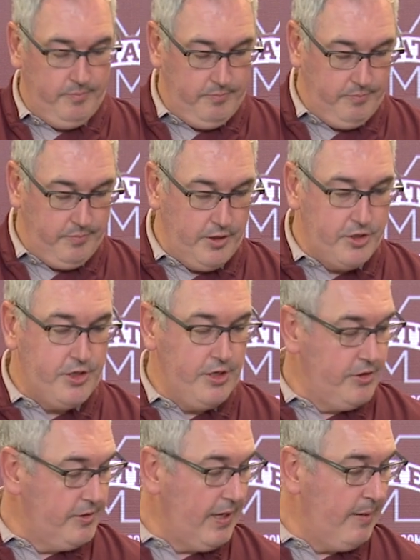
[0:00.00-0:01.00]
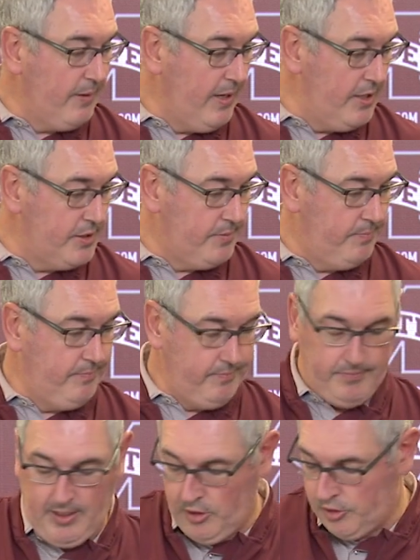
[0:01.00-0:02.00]
Appreciate your time, guys.
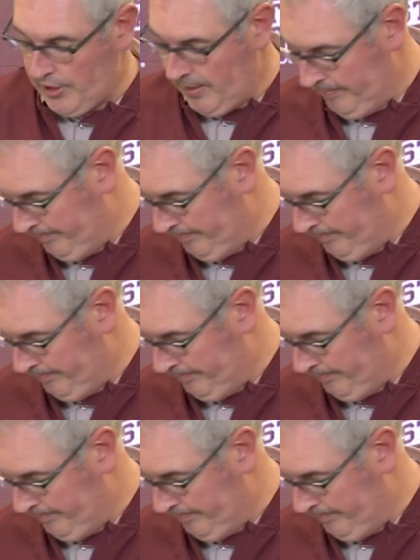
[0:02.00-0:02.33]
Hail State.